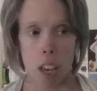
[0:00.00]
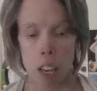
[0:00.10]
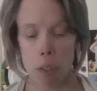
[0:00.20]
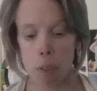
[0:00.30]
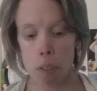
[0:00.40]

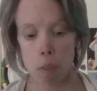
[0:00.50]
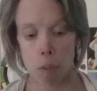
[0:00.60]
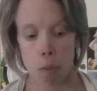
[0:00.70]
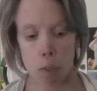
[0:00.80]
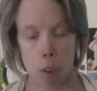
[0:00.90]

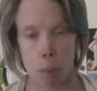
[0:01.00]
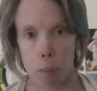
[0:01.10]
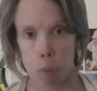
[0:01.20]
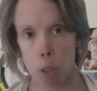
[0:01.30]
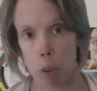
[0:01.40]
Even
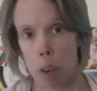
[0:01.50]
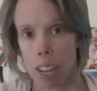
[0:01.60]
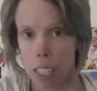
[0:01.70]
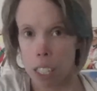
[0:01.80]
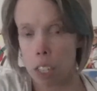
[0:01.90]
from,
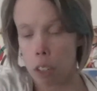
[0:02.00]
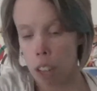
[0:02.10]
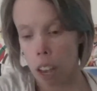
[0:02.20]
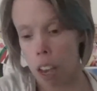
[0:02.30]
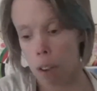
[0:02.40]
antenatal
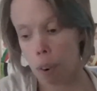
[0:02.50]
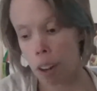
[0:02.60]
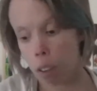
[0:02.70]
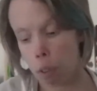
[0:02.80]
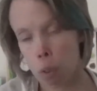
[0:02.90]
care
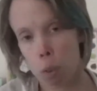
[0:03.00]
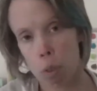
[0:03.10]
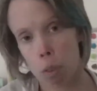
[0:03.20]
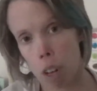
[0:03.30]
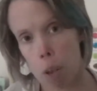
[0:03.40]
right
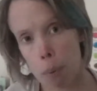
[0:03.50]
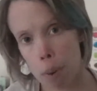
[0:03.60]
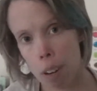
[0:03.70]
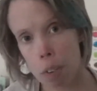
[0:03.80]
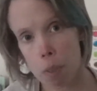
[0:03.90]
through labour
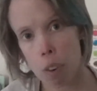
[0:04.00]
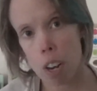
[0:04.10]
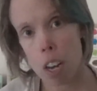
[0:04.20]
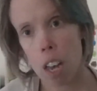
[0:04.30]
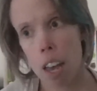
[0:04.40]
and
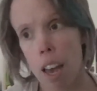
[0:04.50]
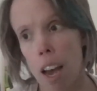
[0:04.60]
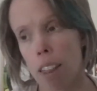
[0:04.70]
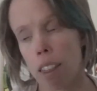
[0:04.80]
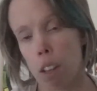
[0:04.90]
delivery,
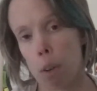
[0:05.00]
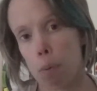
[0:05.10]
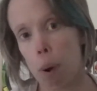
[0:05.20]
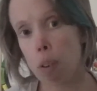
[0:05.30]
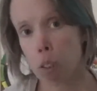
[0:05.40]
and then
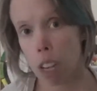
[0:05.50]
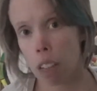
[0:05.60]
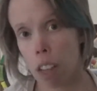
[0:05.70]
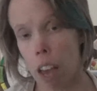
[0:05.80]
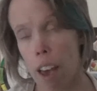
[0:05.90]

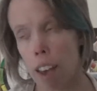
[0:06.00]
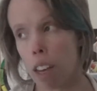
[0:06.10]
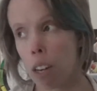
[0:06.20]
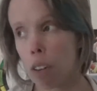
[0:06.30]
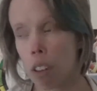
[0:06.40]
postnatal care,
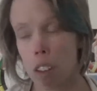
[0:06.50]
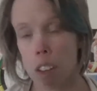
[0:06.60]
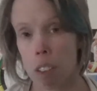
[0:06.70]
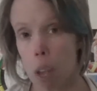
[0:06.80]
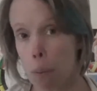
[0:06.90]
including
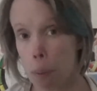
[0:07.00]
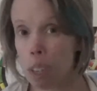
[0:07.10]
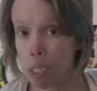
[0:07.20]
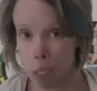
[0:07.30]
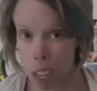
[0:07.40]
things like
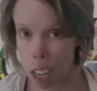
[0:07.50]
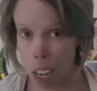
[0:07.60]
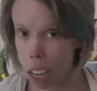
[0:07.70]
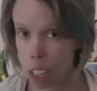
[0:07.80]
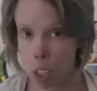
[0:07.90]

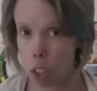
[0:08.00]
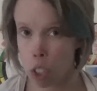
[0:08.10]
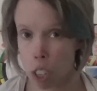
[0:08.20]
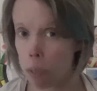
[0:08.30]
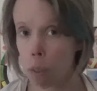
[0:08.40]
breastfeeding and
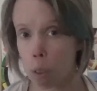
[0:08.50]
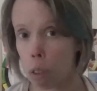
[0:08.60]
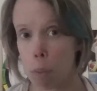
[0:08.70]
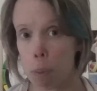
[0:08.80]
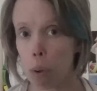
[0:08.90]
just general
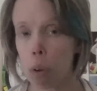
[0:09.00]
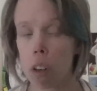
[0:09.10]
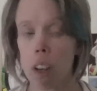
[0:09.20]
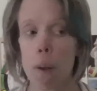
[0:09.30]
support.